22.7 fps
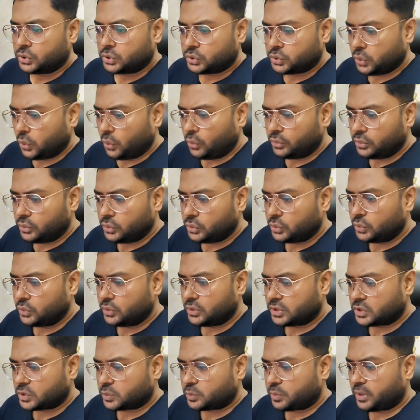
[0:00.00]
shown
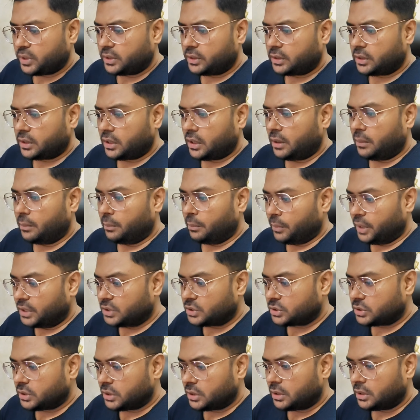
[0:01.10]
to spend a
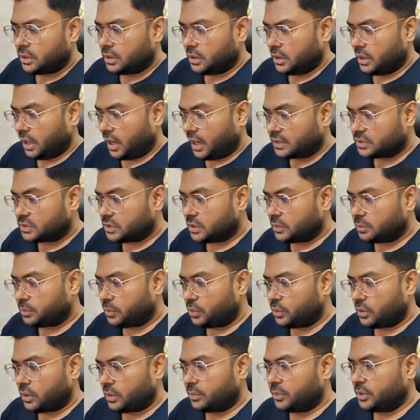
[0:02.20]
much larger
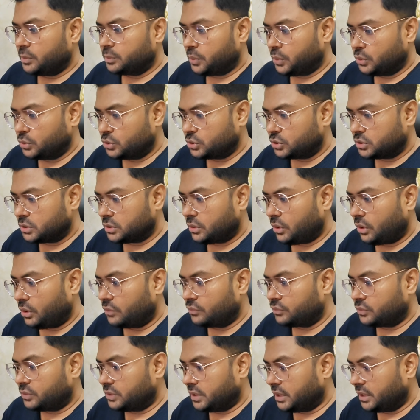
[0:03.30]
portion
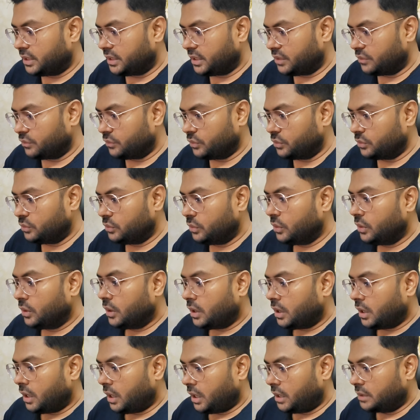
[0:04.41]
of their revenue
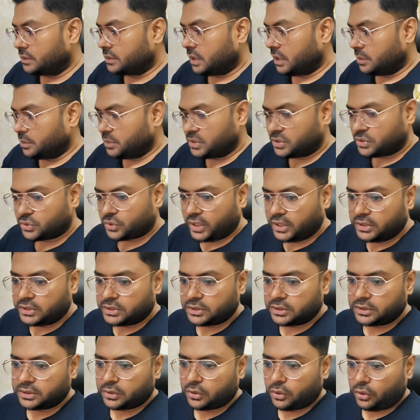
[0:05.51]
and
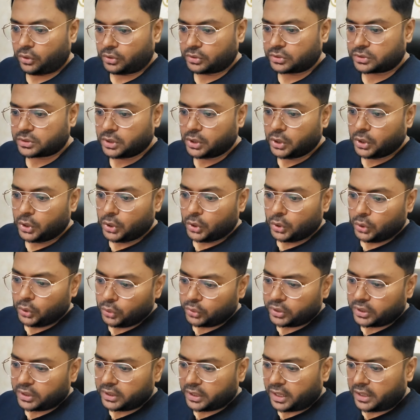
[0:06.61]
administration costs.
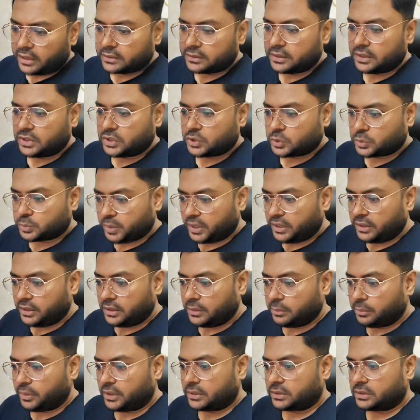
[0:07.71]
Looking at the
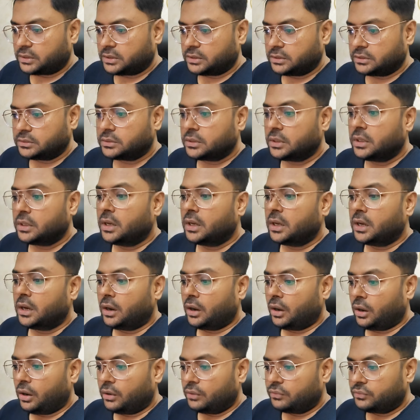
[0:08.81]
spending pattern
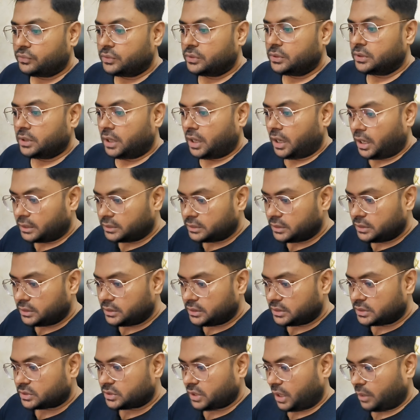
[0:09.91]
of other
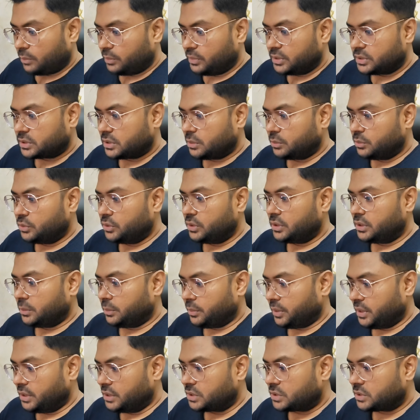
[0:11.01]
established
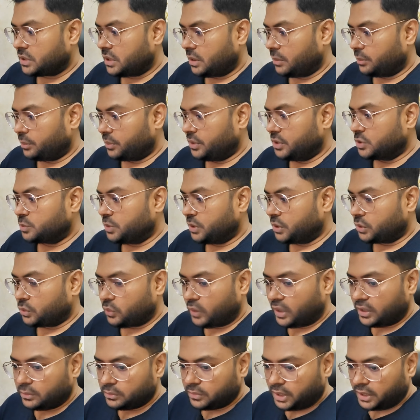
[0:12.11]
commodity-based companies,
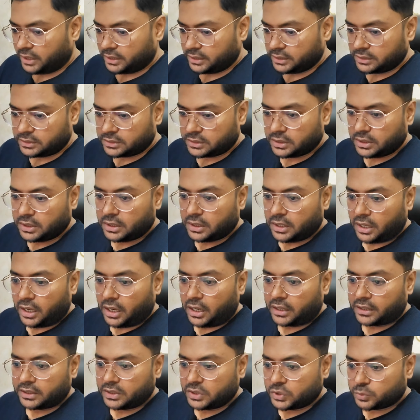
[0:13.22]
Bitcoin miners
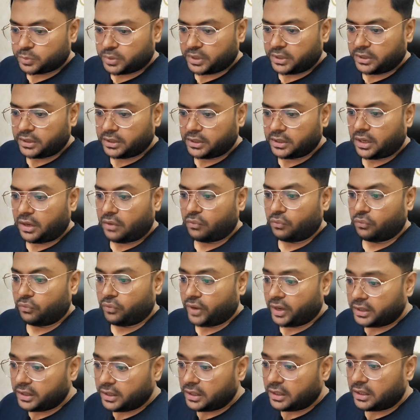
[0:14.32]
are spending a
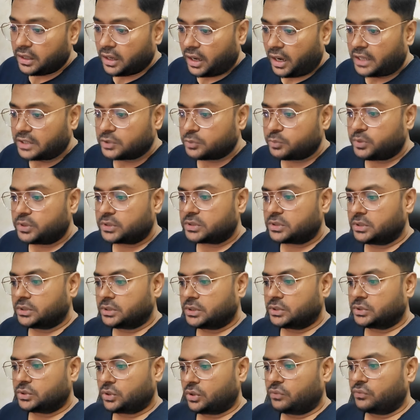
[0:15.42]
very large
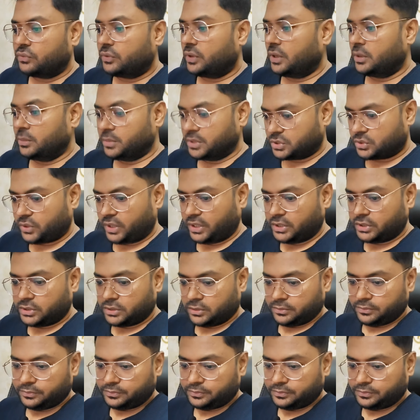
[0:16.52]
percentage of administration.